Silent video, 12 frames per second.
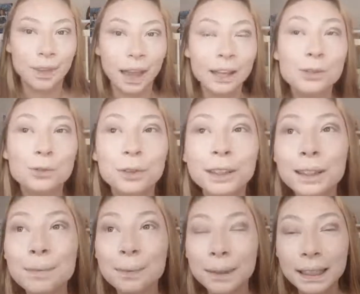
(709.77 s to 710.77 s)
It's
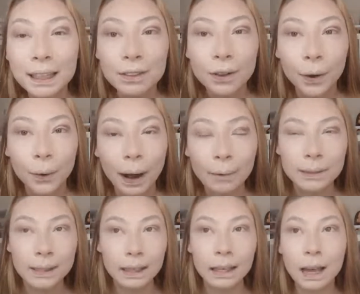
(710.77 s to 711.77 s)
really pretty though. I was
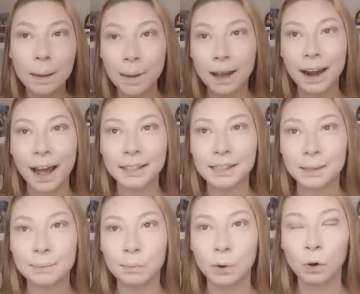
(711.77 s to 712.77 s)
thinking I might add
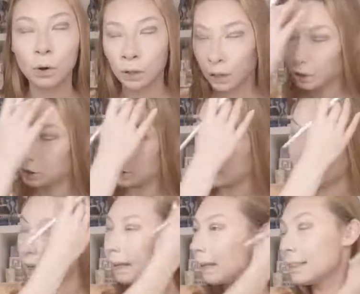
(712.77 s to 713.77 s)
some more just to
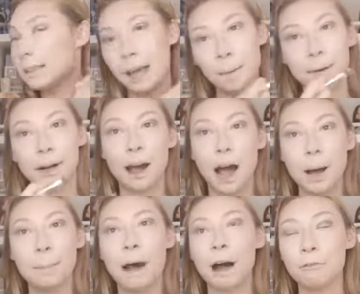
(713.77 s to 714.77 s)
like deepen it
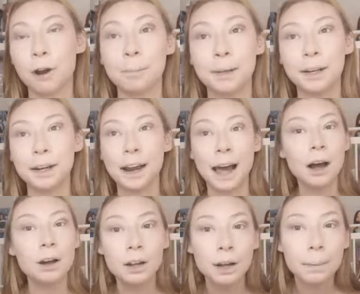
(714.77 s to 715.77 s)
up after I blend it
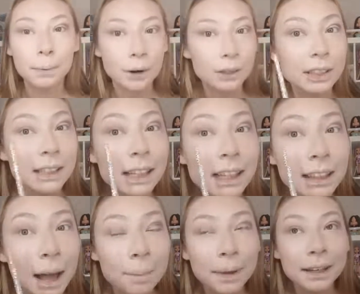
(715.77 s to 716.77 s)
out. But honestly,
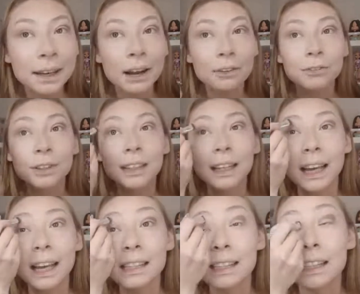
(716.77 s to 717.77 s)
that blended out really
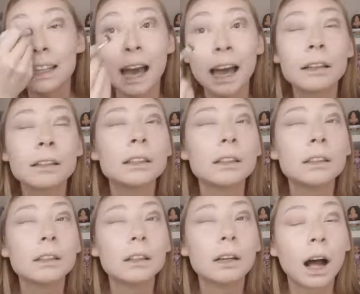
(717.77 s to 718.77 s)
easily and
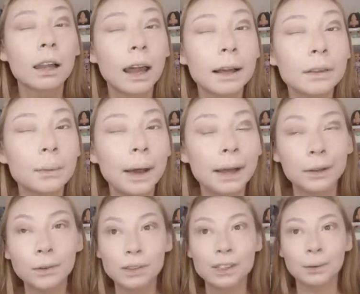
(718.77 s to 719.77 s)
I like the way it
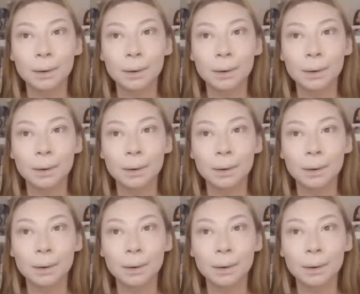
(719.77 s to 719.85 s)
looks. So